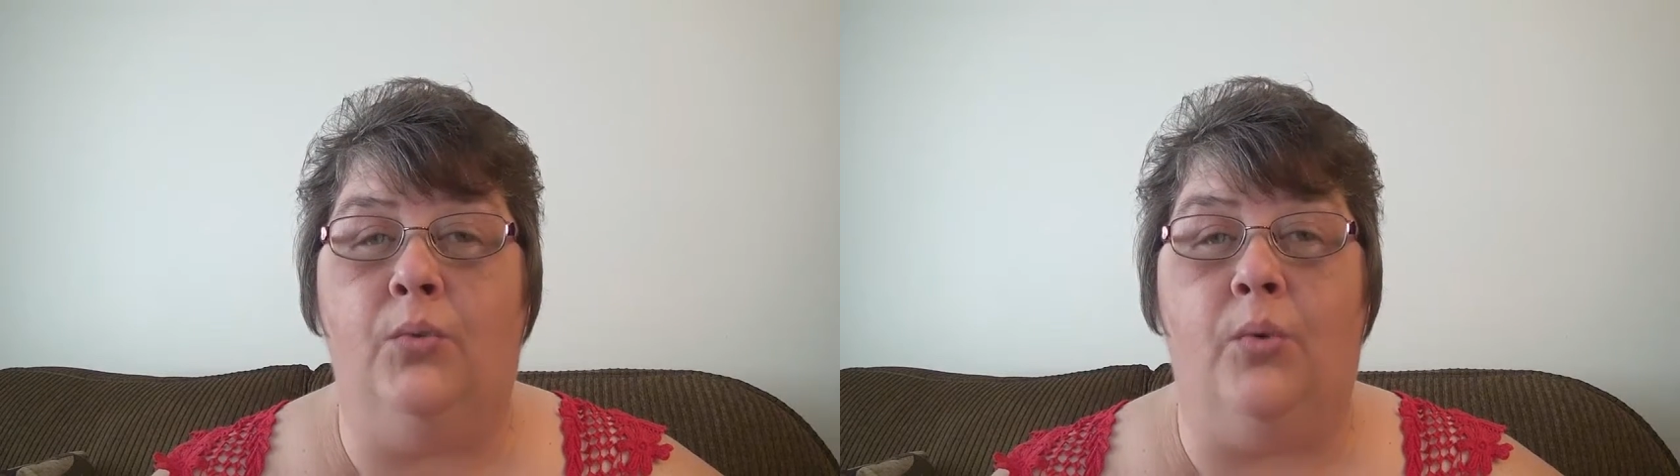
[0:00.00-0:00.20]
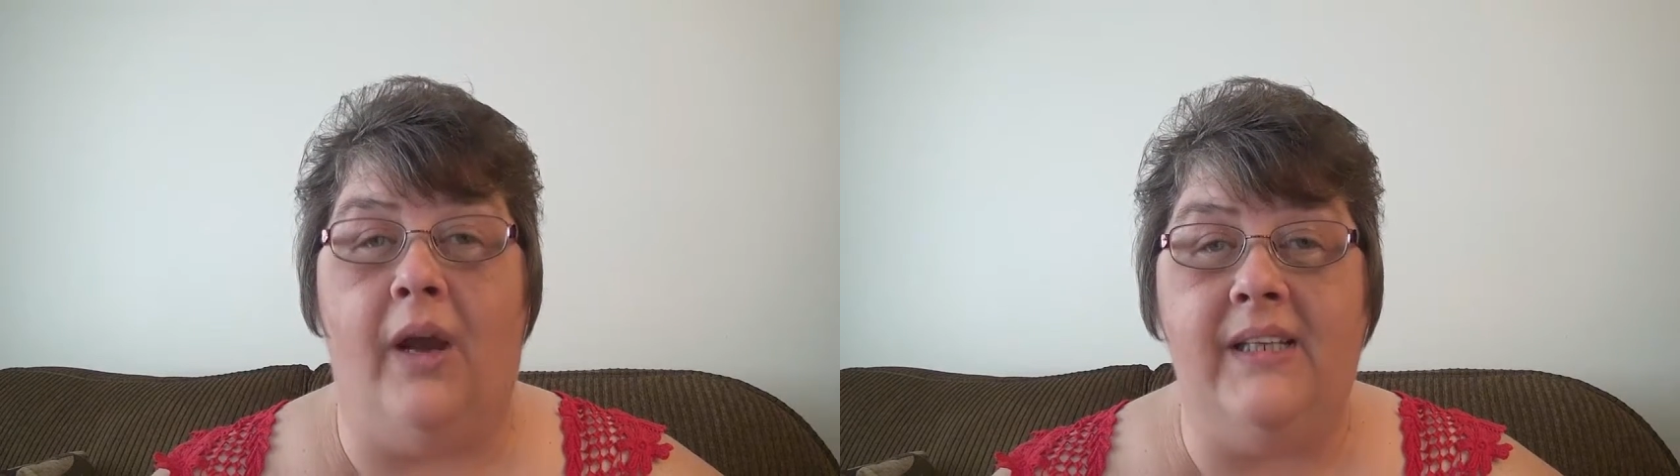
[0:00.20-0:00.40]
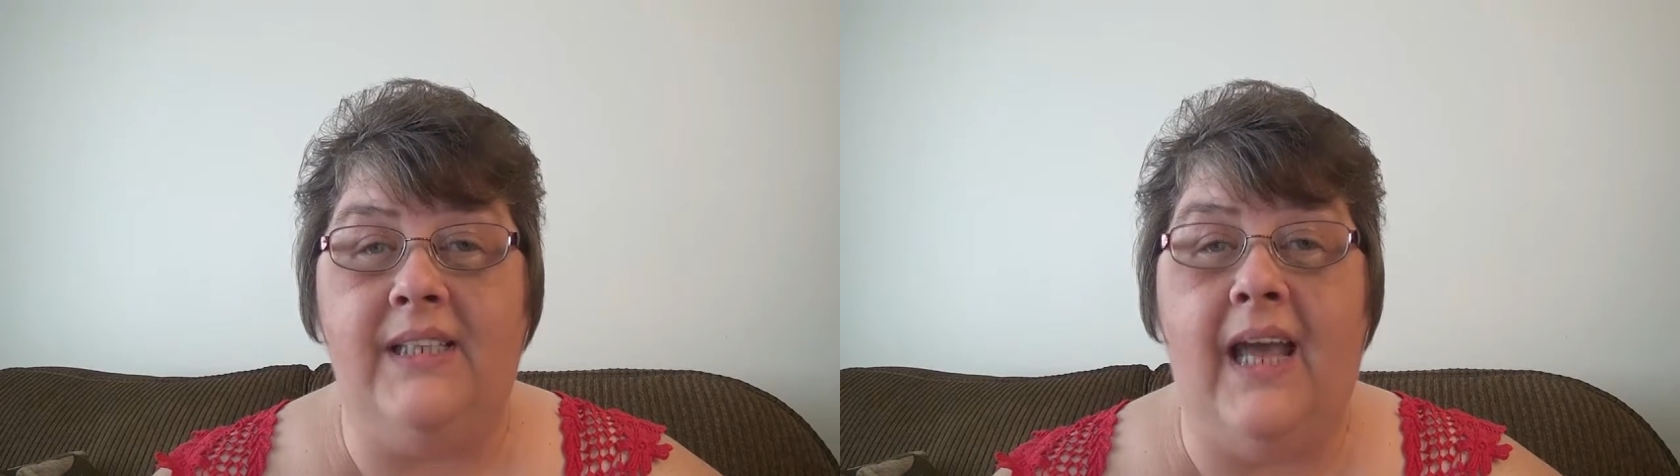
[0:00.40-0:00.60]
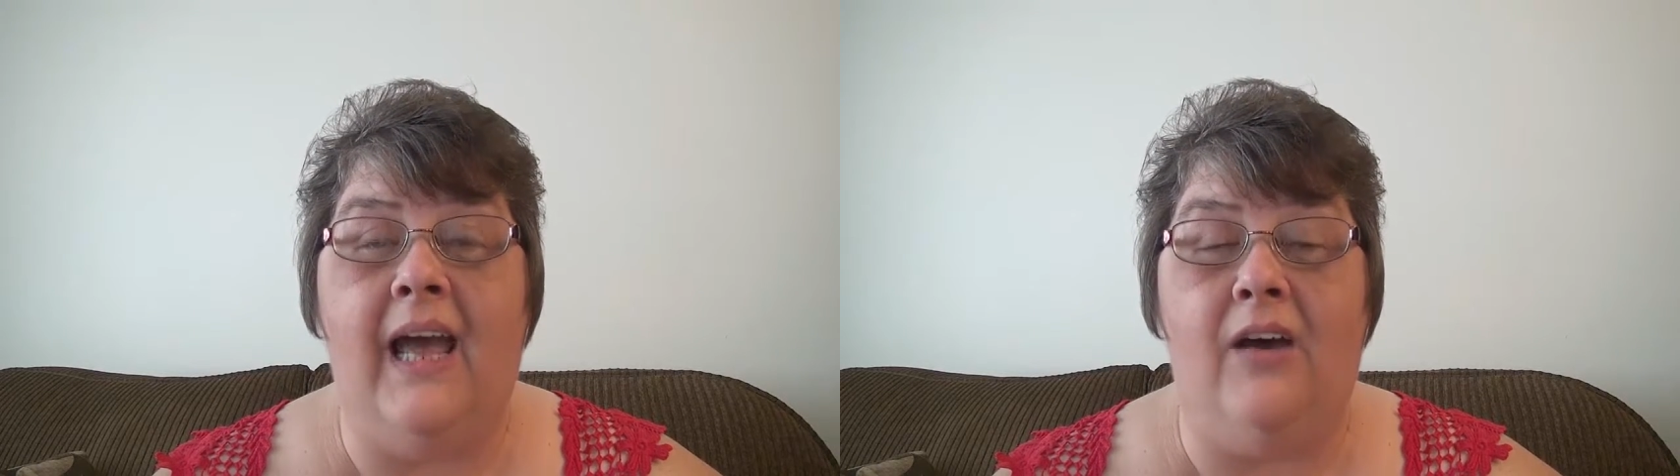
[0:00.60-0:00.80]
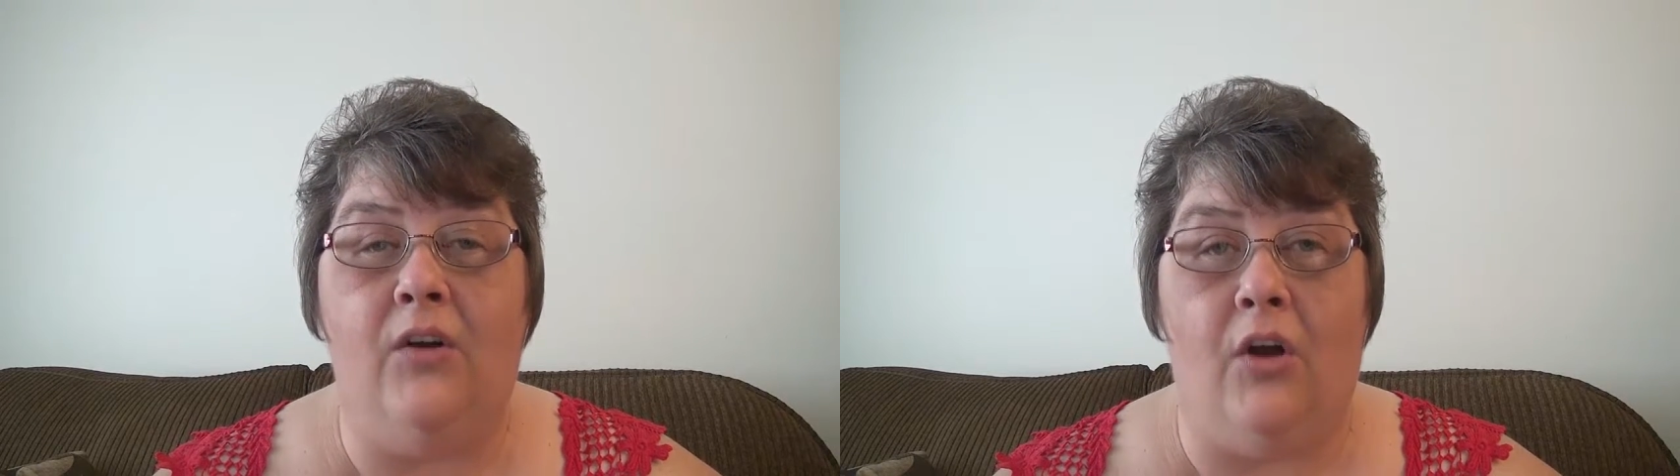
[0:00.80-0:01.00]
write
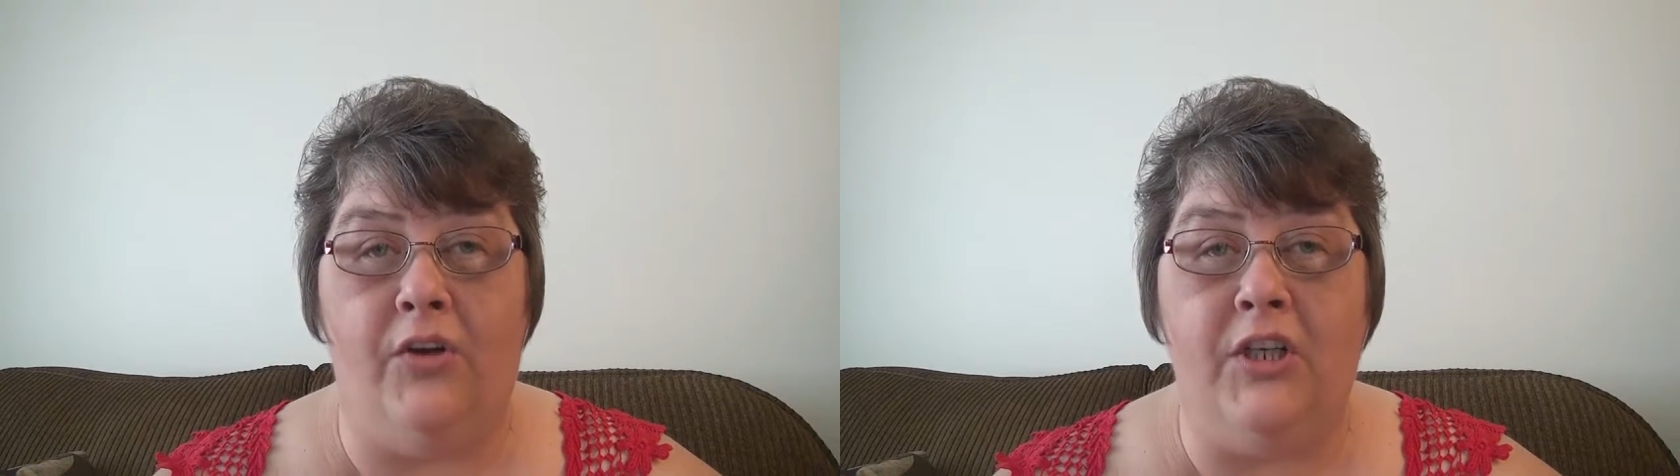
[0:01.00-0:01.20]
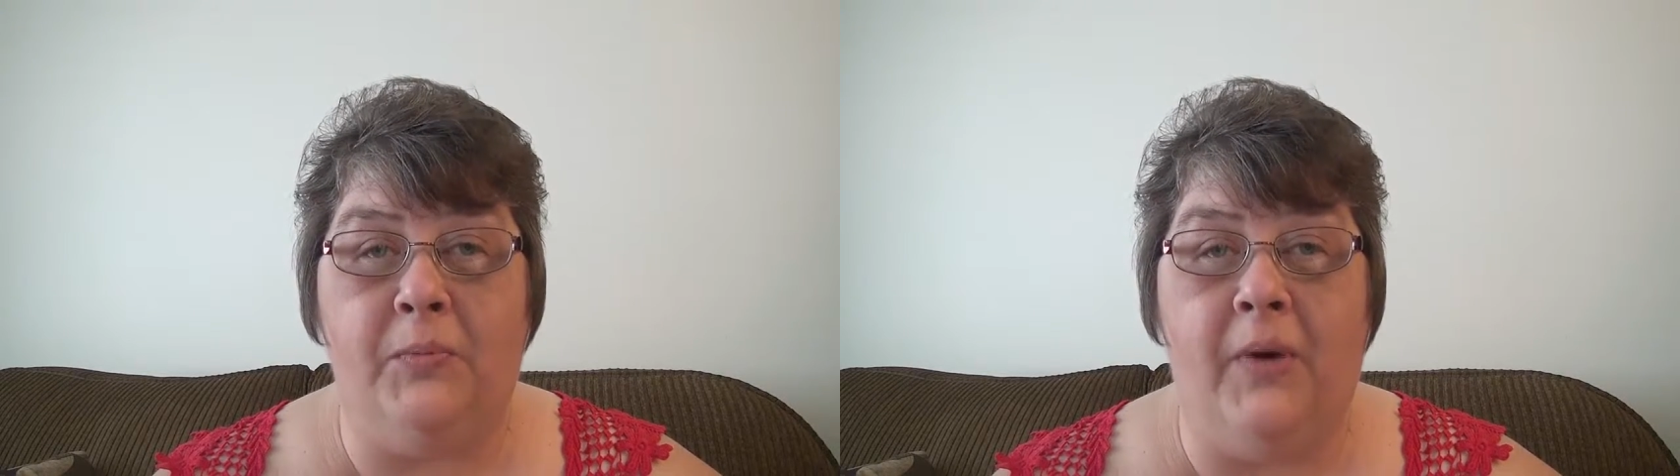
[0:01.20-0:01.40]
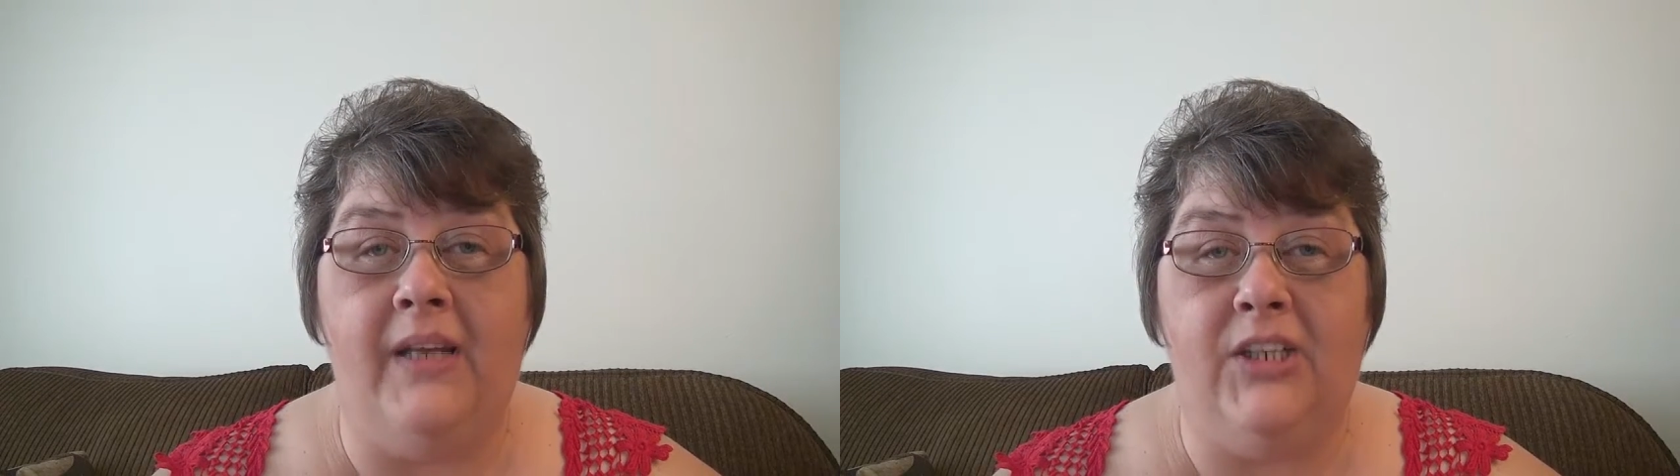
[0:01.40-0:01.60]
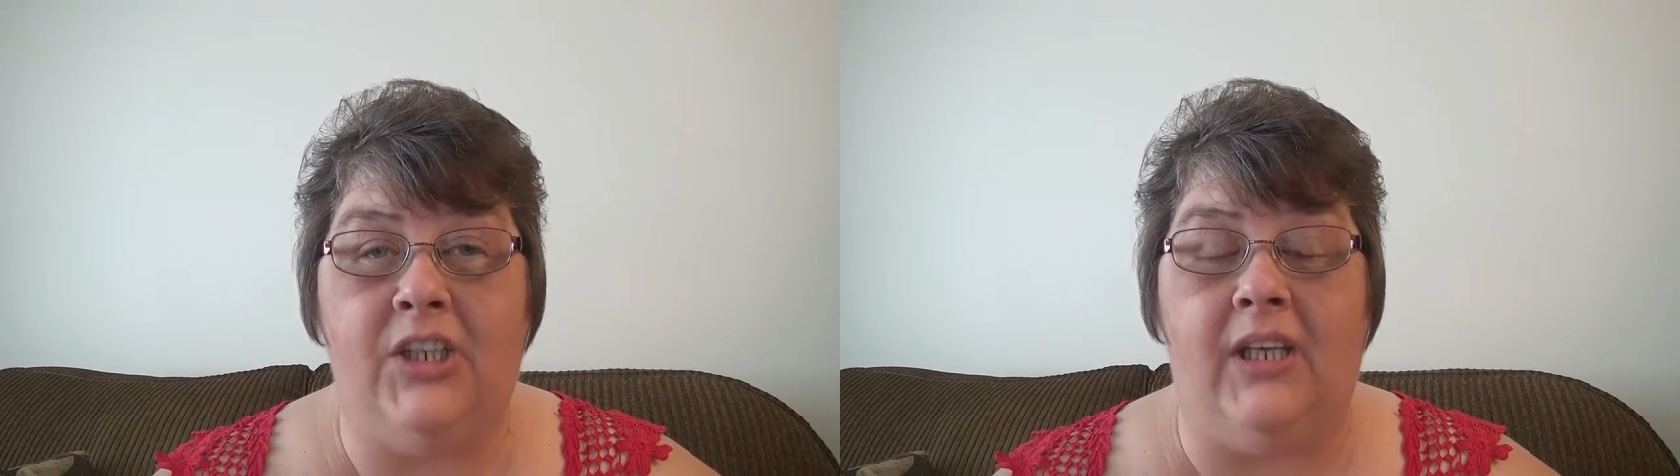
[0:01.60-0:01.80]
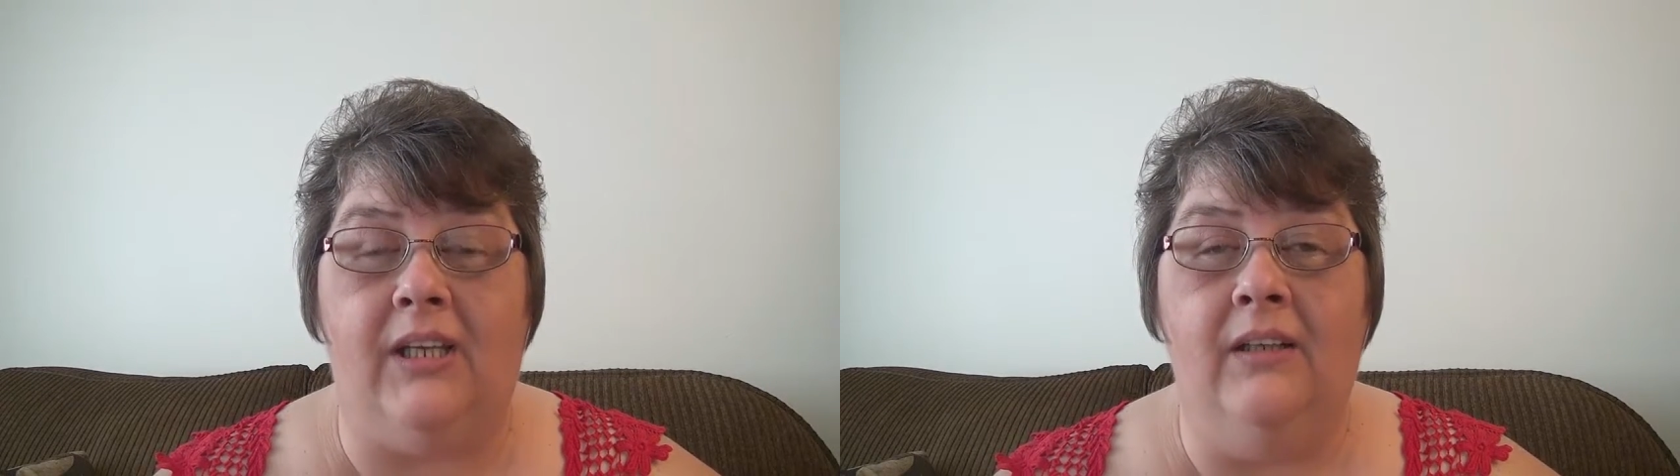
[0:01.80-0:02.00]
down on your
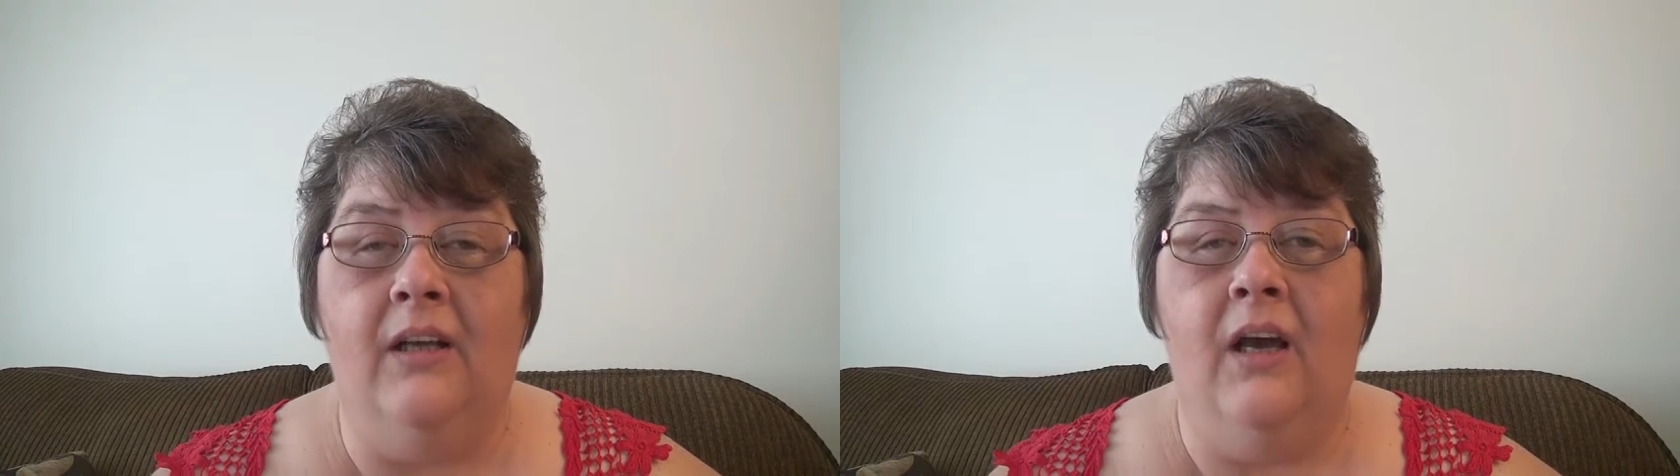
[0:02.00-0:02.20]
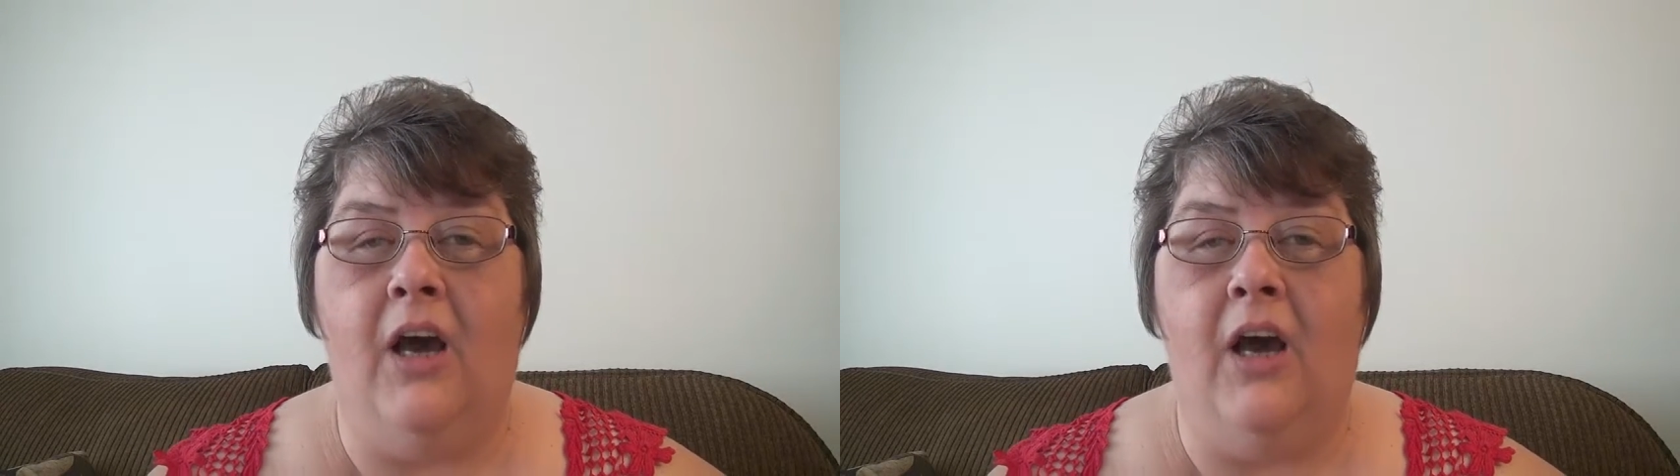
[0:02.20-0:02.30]
spreadsheet